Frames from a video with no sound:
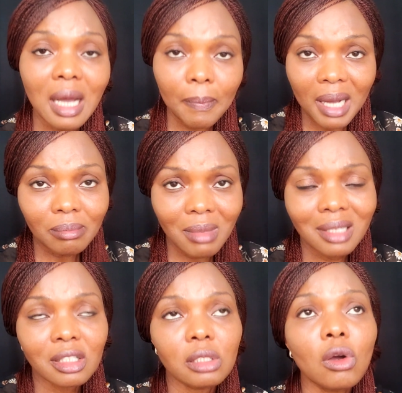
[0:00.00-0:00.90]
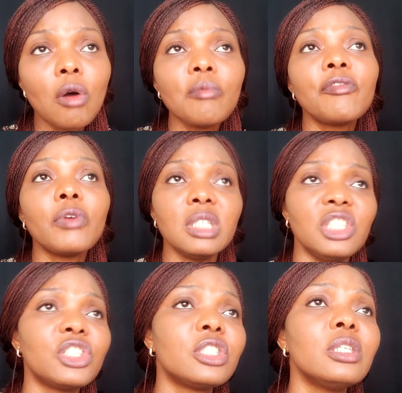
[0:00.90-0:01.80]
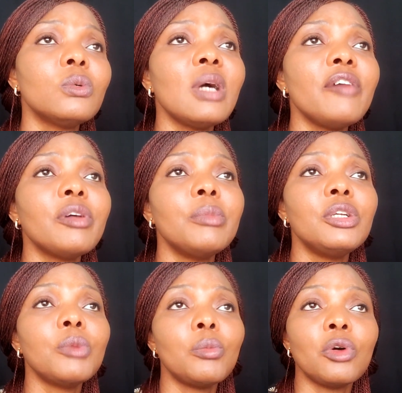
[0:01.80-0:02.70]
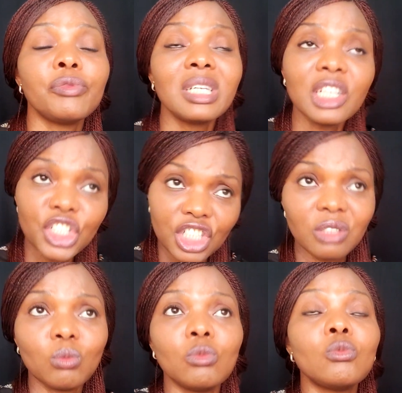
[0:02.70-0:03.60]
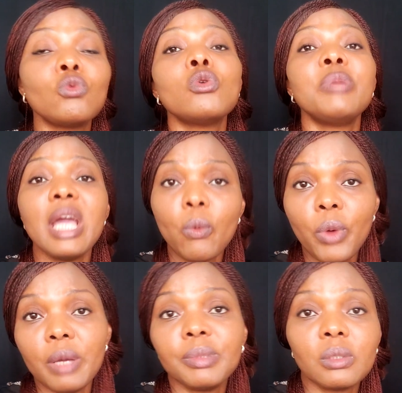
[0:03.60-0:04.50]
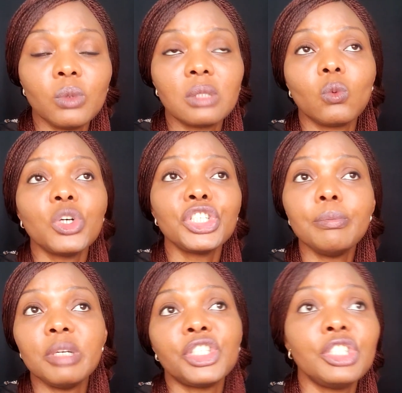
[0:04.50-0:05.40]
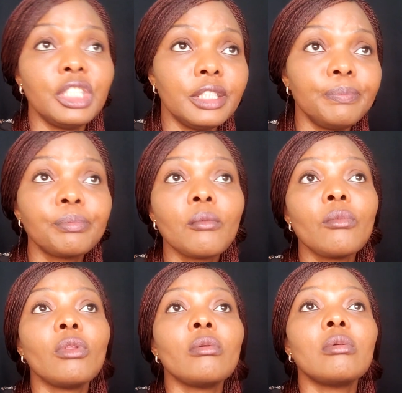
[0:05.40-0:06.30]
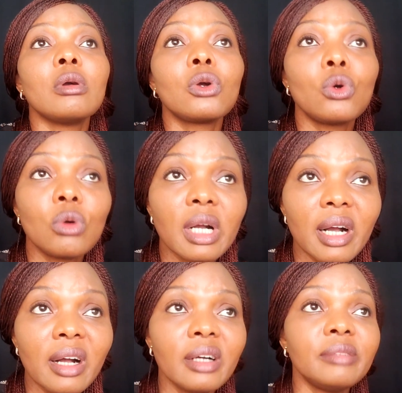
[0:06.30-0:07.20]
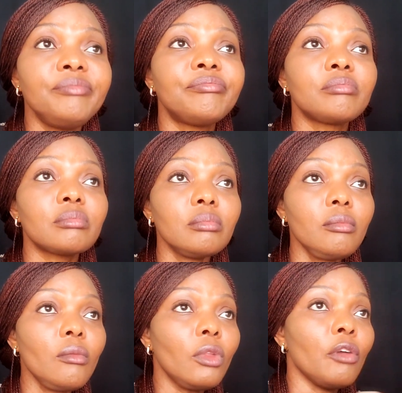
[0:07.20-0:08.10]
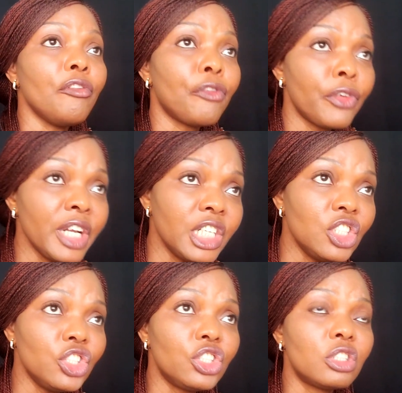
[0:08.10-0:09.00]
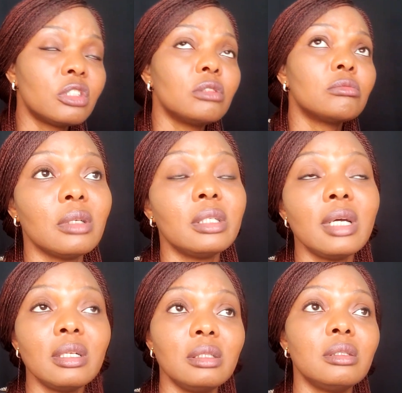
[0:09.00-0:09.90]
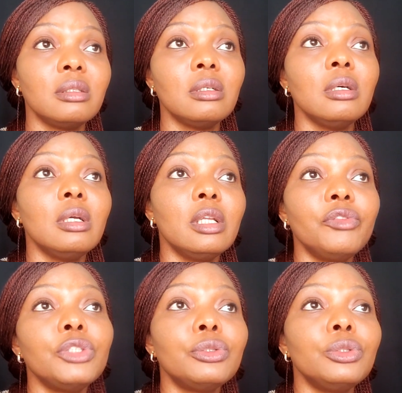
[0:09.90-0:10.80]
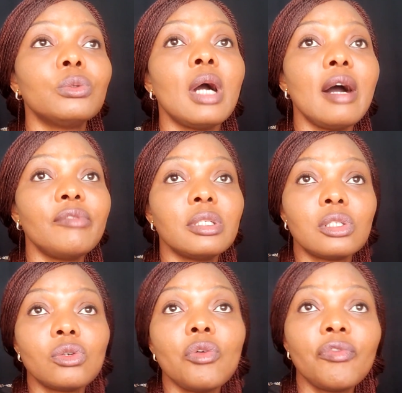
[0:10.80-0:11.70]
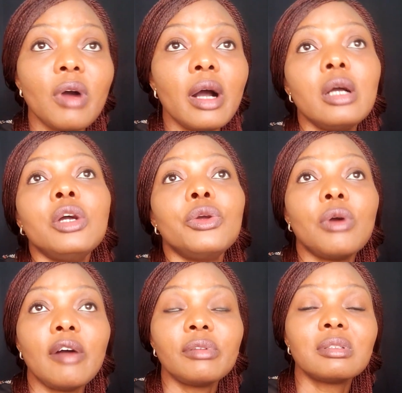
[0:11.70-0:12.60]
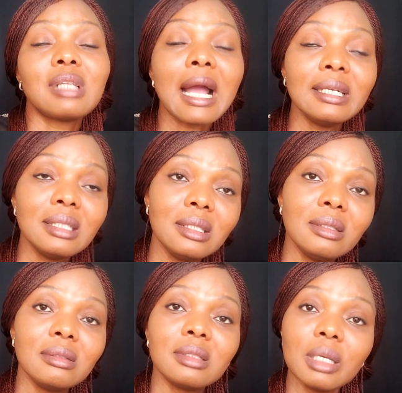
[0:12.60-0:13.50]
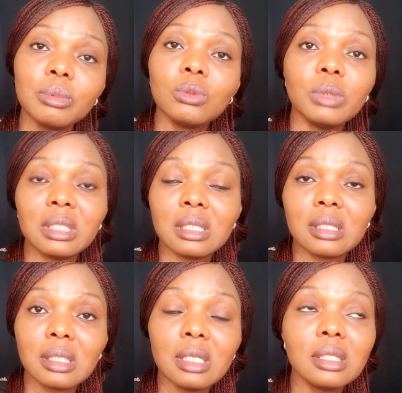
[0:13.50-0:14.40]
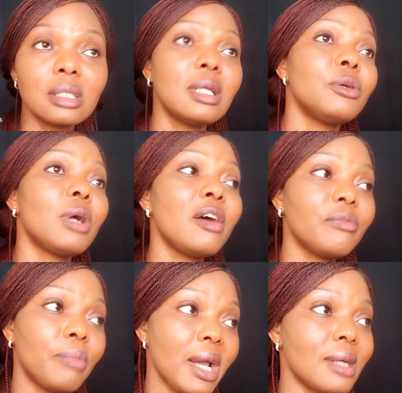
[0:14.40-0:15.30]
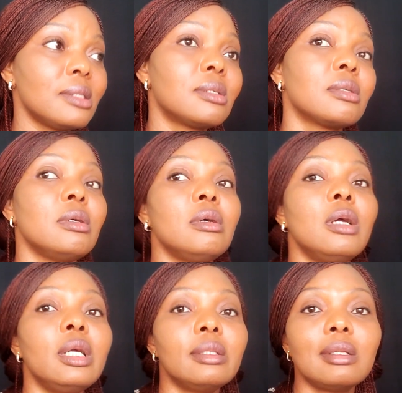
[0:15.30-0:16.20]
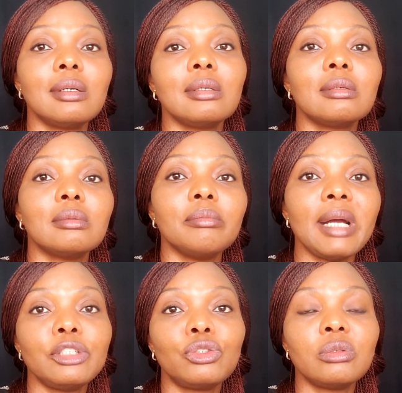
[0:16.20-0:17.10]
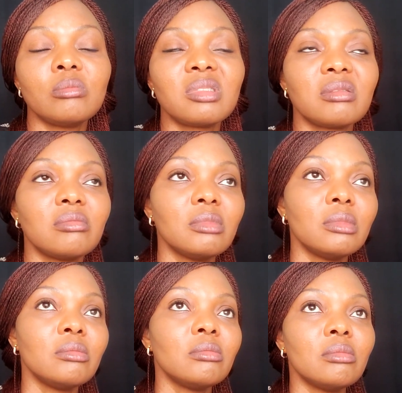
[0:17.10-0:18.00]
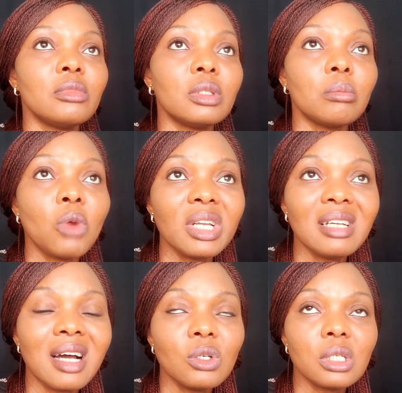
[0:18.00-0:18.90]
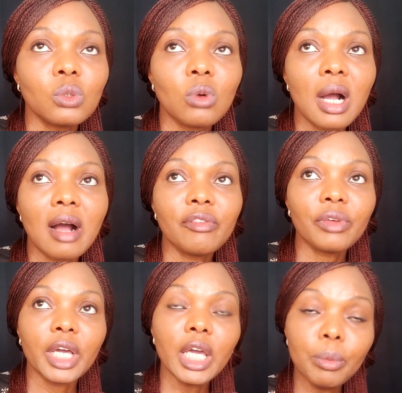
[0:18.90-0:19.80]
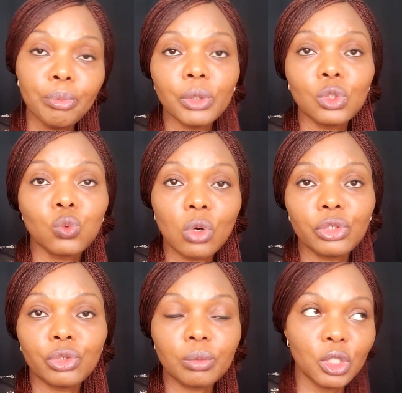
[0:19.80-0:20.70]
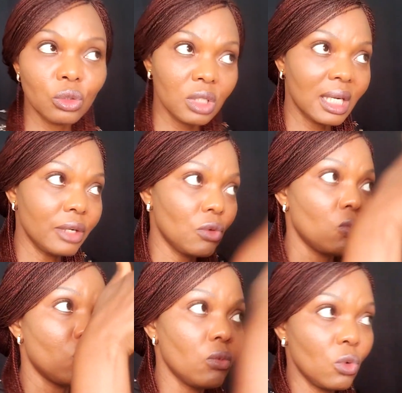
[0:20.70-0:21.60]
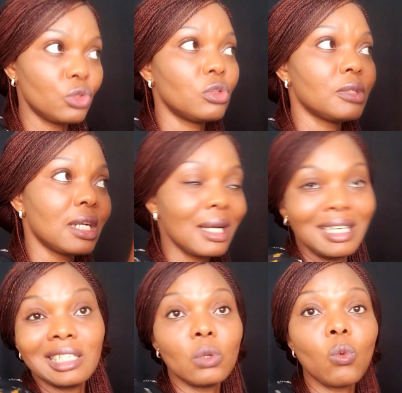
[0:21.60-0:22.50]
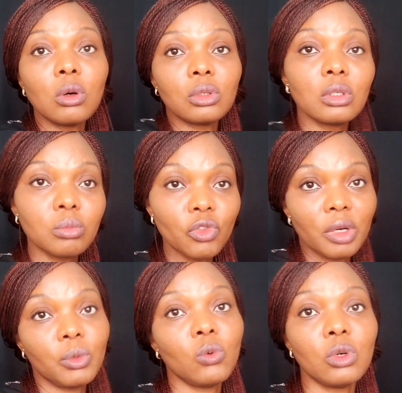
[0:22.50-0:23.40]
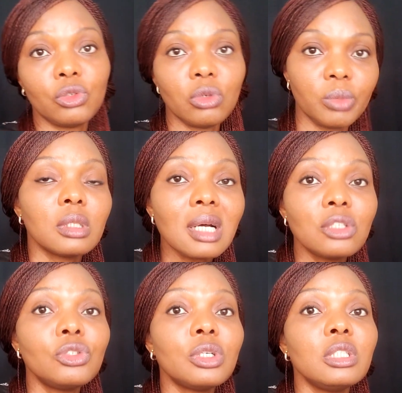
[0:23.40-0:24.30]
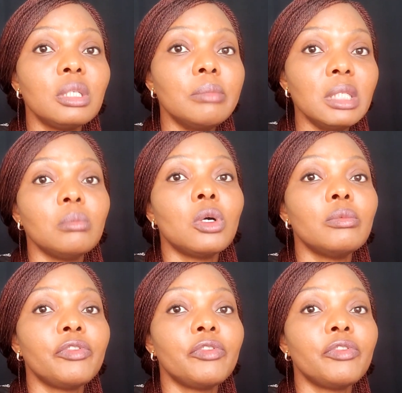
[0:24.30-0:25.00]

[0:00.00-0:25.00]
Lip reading: apartments come furnished. They will have a minimum of, the kitchen will be equipped with washing machine, cooker, fridge, and then in the living room you have the sofa, you have the dining table with seats, then you have beds in the bedrooms. Modern houses will have inbuilt wardrobes, you know, the kind of wardrobes that are in the wall, not movable wardrobes. So that's usually the minimum